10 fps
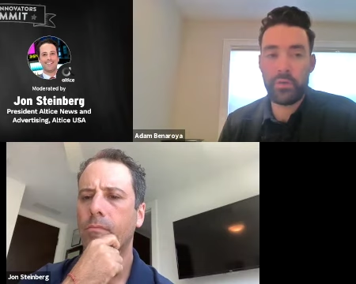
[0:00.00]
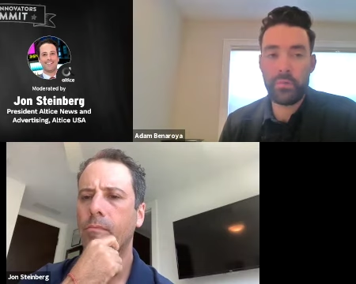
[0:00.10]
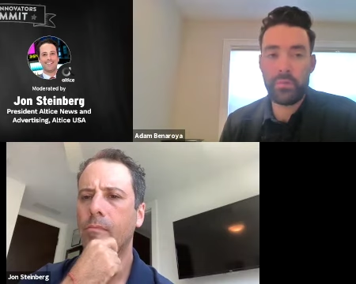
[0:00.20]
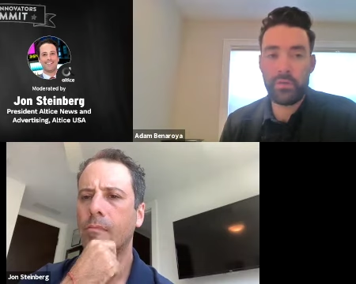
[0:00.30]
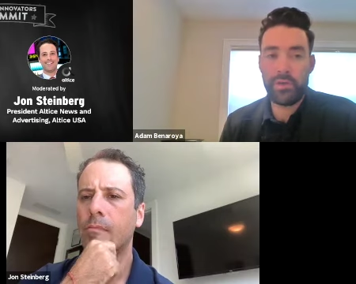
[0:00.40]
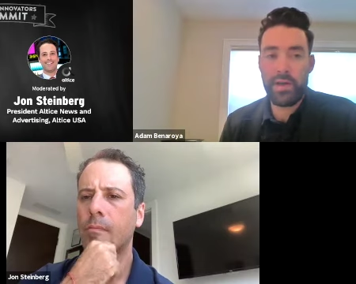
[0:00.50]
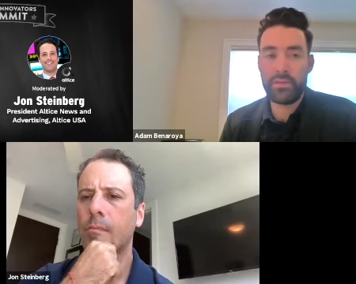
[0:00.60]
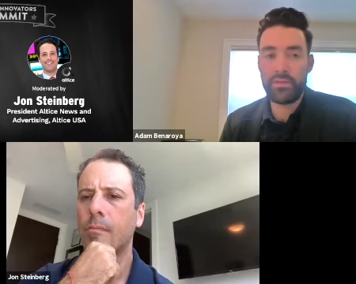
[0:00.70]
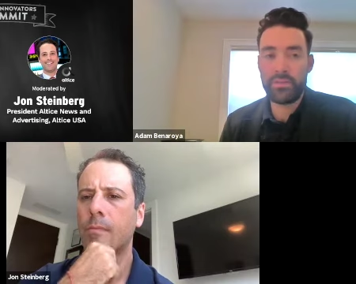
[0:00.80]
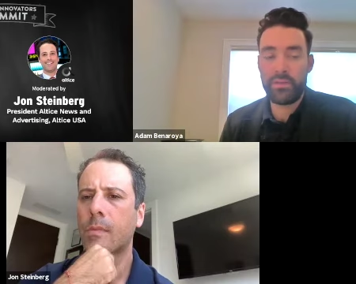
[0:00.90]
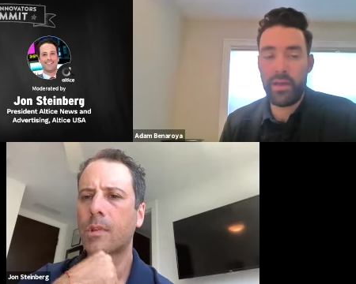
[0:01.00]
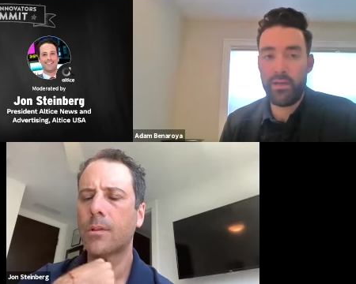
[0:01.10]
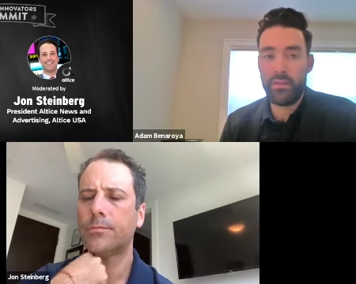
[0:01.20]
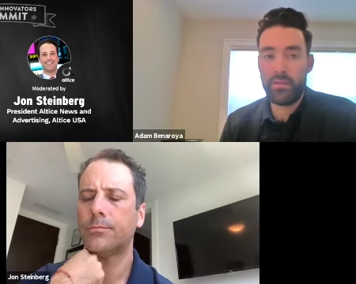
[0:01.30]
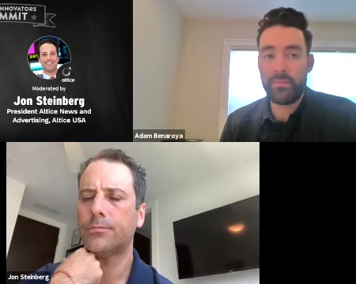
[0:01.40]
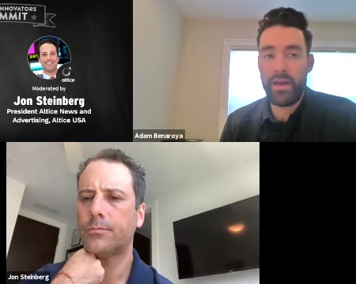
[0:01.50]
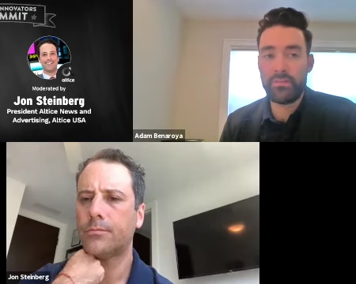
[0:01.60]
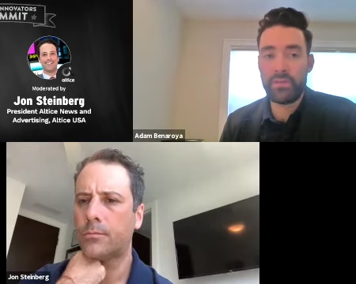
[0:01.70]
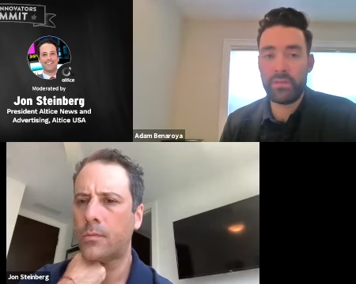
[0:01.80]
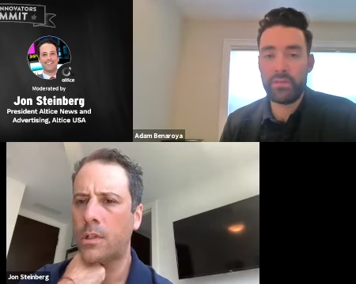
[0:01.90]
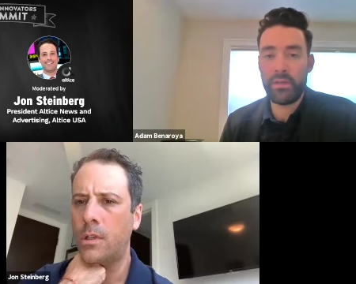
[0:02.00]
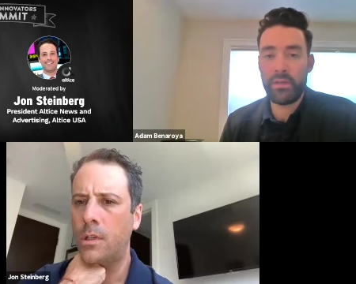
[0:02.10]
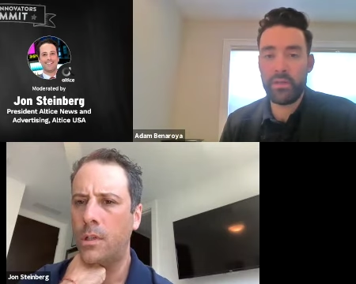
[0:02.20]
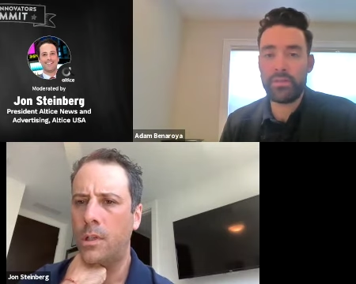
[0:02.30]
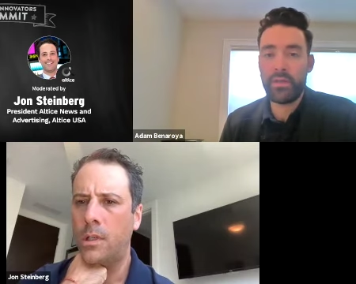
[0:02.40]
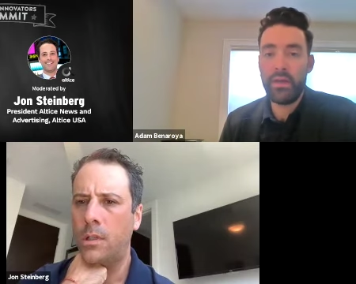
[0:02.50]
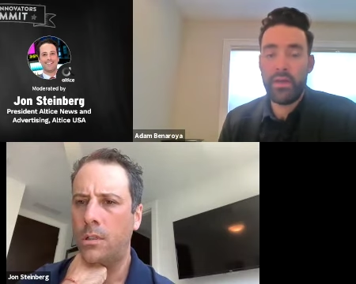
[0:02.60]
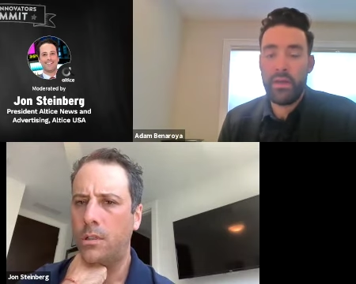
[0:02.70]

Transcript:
Speaker 1: group for the last uh, you know five six years